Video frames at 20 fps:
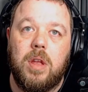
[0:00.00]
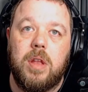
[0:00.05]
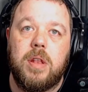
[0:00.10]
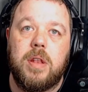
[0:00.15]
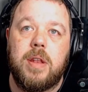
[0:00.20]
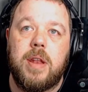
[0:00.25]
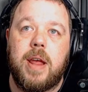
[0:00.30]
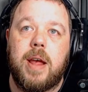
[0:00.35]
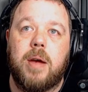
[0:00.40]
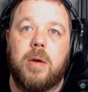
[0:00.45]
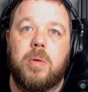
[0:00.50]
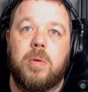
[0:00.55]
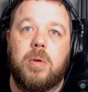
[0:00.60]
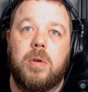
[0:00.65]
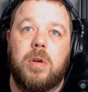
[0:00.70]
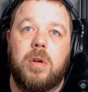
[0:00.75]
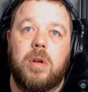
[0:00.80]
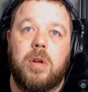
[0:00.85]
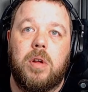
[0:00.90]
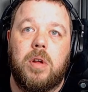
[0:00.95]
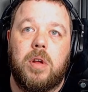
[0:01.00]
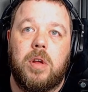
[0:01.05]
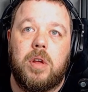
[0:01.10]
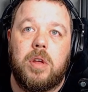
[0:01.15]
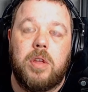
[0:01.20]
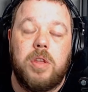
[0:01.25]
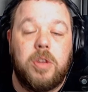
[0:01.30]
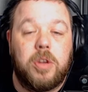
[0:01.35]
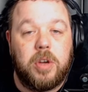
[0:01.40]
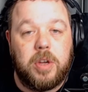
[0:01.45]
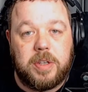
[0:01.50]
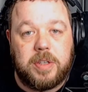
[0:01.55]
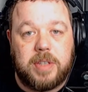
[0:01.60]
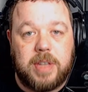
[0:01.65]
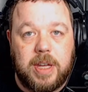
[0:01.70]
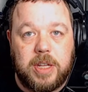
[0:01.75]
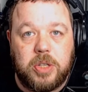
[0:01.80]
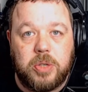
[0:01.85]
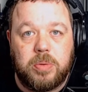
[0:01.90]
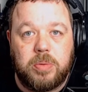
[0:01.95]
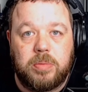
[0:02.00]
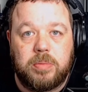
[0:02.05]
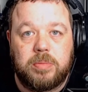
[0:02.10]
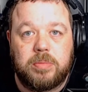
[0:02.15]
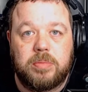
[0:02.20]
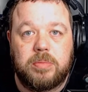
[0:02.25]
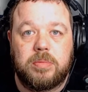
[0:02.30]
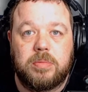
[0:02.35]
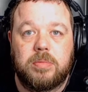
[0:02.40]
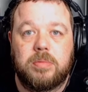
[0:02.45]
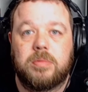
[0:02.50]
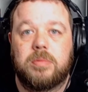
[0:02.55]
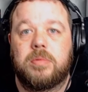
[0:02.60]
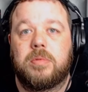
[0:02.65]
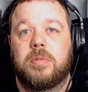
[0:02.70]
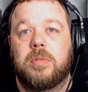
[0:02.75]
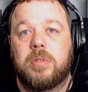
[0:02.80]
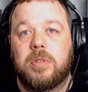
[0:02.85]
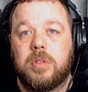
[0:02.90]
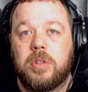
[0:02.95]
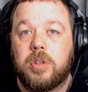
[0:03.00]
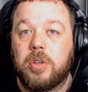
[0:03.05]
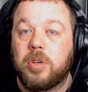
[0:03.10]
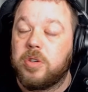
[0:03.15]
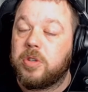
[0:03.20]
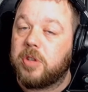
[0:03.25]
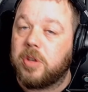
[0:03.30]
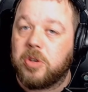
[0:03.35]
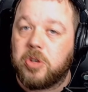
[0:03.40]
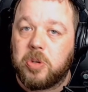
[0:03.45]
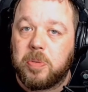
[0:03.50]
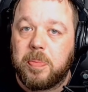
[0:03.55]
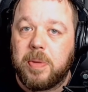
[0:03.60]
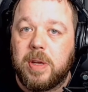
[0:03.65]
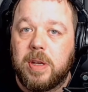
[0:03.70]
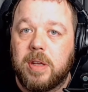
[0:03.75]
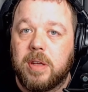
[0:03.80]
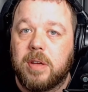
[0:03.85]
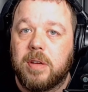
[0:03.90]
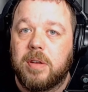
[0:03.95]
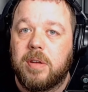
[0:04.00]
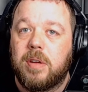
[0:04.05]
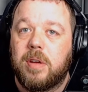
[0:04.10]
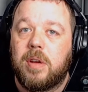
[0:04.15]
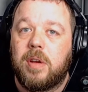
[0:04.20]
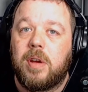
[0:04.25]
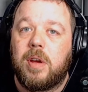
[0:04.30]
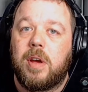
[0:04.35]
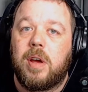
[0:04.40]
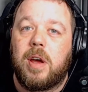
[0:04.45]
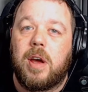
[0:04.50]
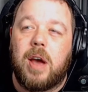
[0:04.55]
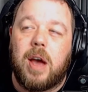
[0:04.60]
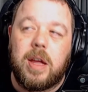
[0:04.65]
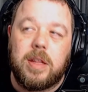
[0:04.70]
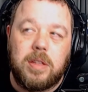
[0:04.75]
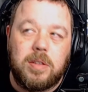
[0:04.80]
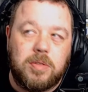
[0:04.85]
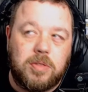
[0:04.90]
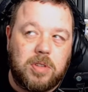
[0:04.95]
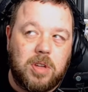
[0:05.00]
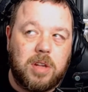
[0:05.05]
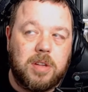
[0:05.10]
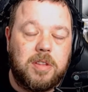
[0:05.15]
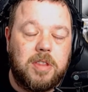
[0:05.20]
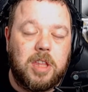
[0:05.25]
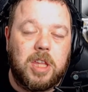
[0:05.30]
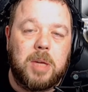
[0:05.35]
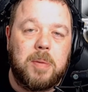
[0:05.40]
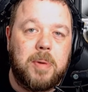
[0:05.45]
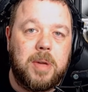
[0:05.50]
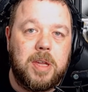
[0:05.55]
Now, you've got your schedule, your social media, and you start to think about